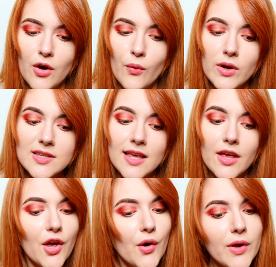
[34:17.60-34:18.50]
Was I
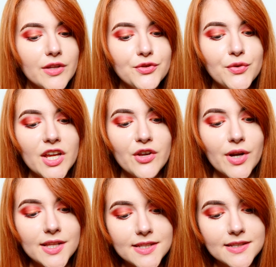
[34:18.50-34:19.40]
going to
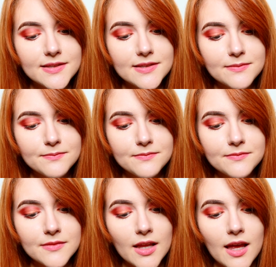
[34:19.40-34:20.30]
regret this?
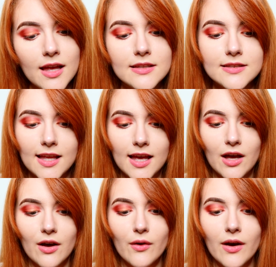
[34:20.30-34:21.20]

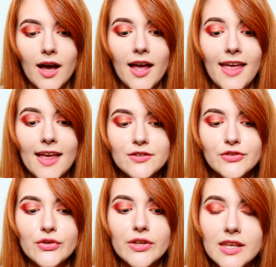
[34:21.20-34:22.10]
Now, I had
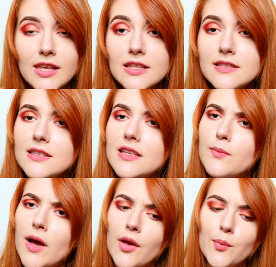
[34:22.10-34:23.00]
2 kids in
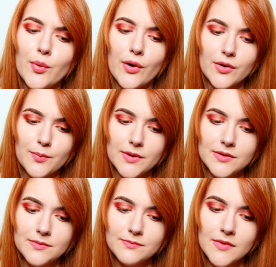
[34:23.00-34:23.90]
my
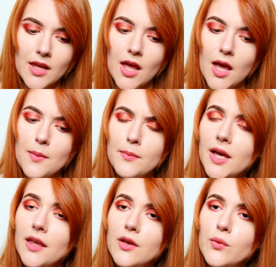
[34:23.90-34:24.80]
apartment.
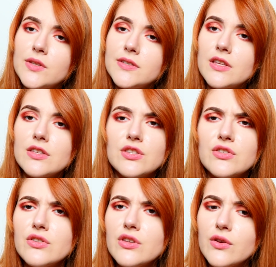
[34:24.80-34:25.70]
Michael was
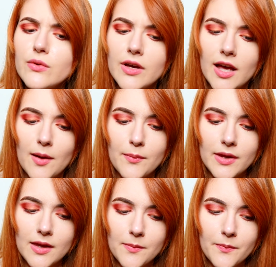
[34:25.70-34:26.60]
so
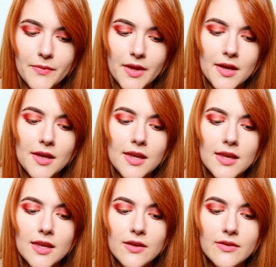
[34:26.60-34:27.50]
happy. He
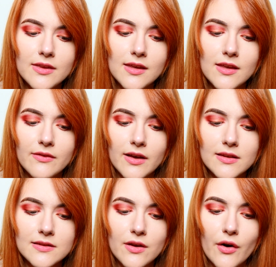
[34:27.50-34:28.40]
even gave
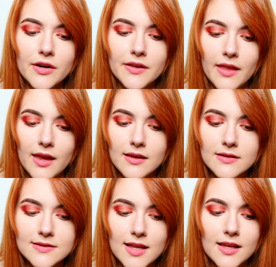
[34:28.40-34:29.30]
us our
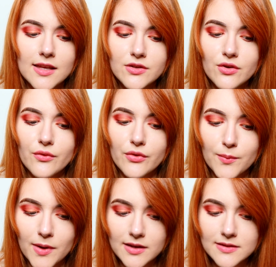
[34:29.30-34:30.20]
things that he took
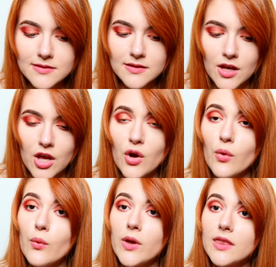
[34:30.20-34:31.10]
from us,
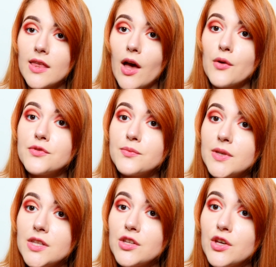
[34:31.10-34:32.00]
without
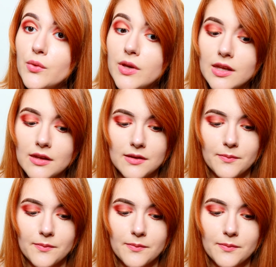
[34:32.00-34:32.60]
me knowing.